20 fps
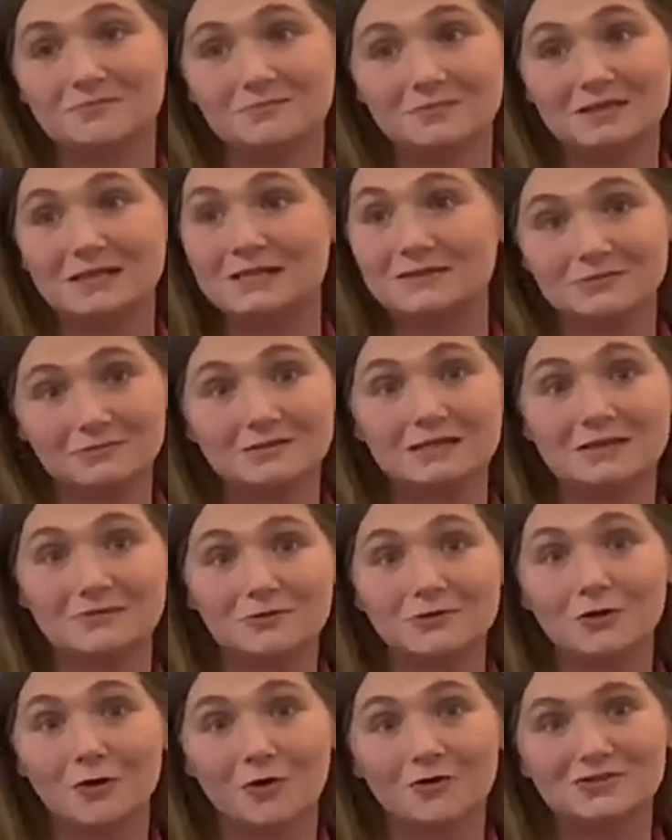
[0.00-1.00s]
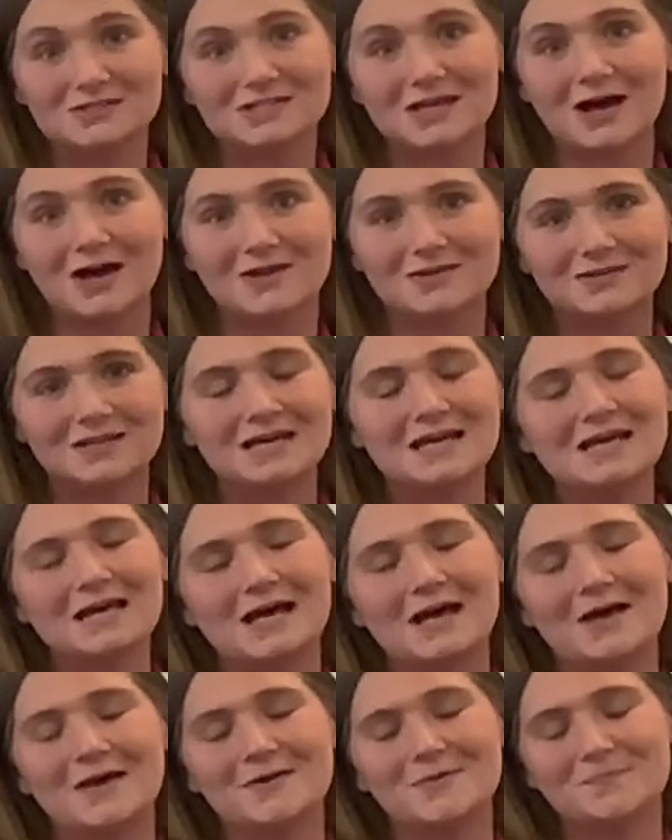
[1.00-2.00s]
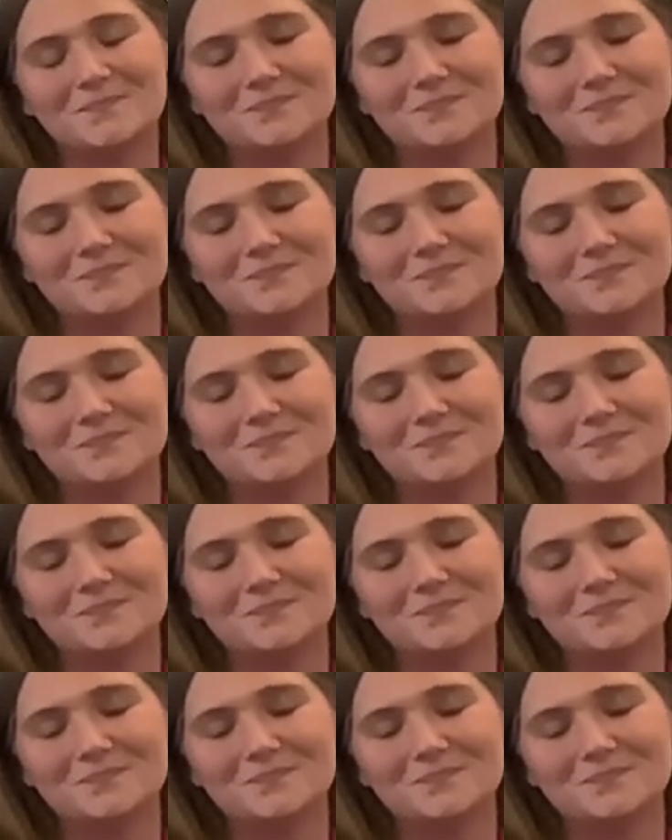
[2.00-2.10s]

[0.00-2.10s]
in the long term.